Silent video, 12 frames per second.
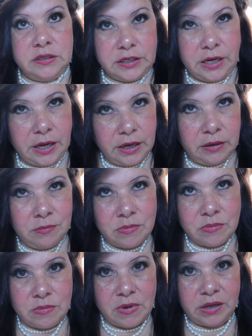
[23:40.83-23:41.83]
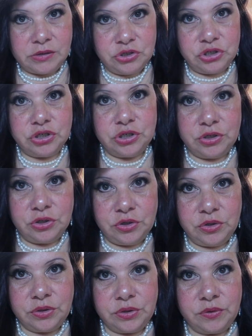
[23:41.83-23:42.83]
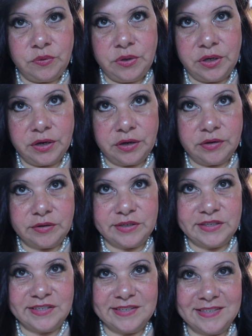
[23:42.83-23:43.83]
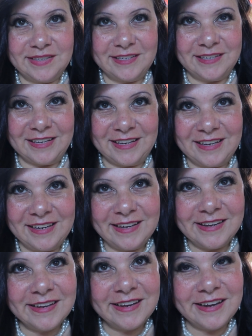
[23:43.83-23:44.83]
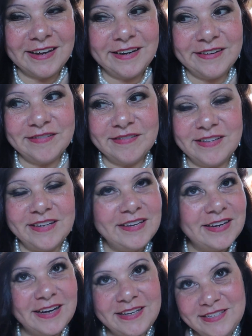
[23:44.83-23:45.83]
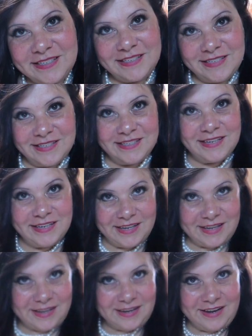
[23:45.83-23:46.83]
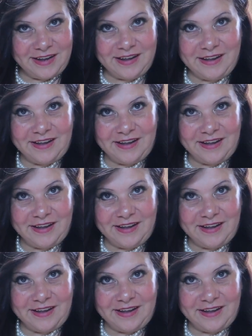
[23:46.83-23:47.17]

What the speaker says: Did I mention who we are going to see? I don't think I did.